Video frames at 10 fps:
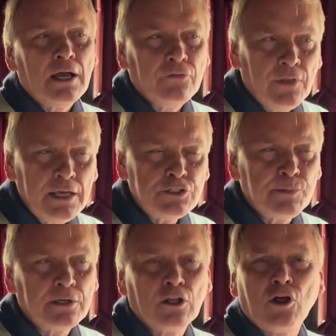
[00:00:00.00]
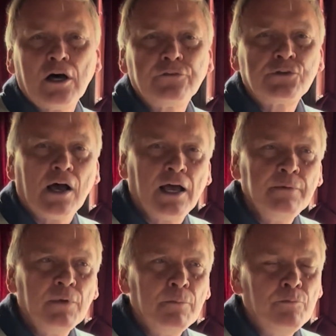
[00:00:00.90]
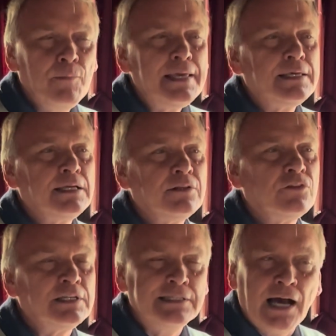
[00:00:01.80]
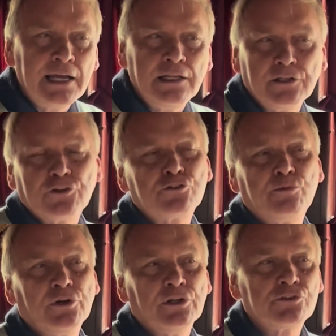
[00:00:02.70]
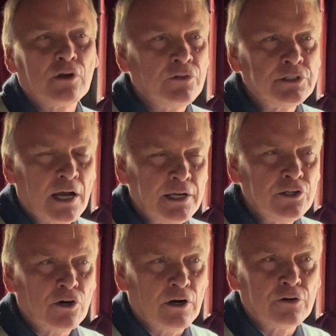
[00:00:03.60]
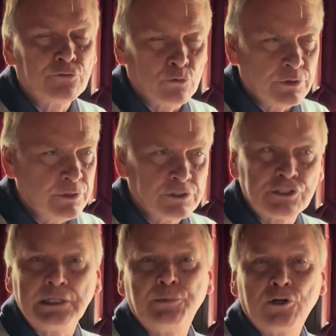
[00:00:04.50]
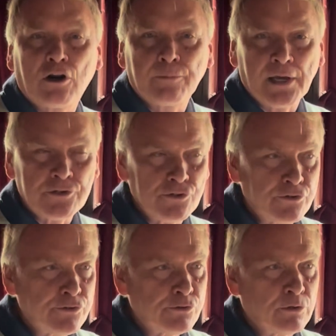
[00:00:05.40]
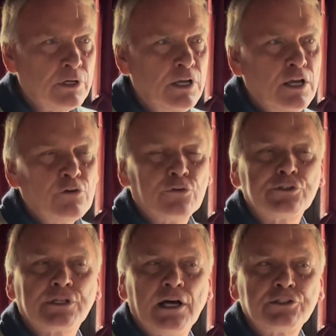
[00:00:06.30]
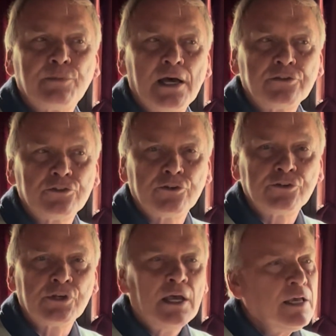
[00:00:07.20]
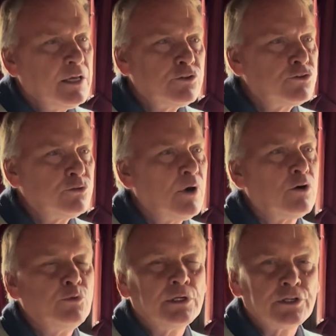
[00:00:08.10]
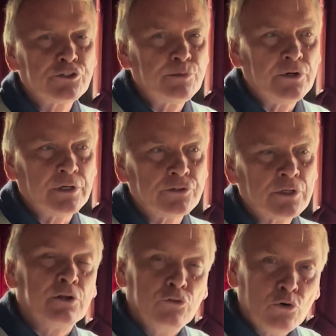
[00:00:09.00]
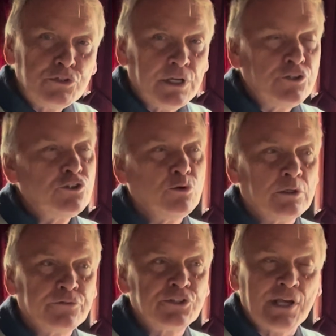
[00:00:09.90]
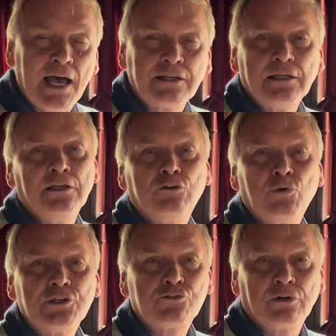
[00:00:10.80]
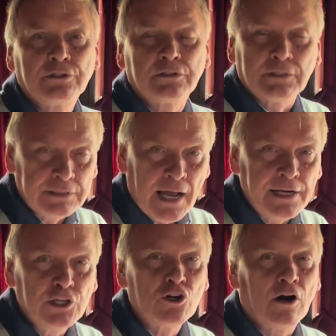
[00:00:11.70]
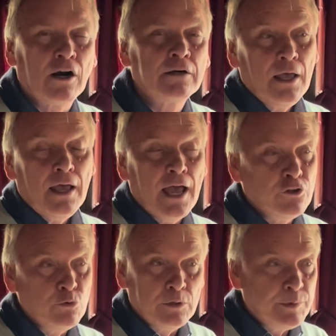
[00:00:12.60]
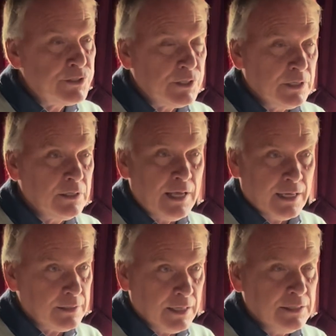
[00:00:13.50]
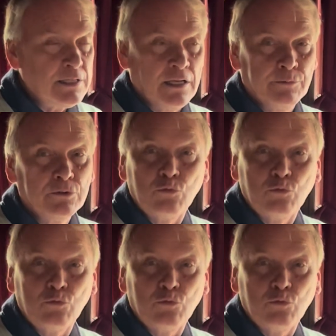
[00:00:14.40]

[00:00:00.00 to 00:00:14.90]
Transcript: they spent a lot of time making the dining experience on the dining car for the sleeping car passengers or first class passengers into a real experience. In those days, you would have sat in a restaurant dining car and you would be seated at a table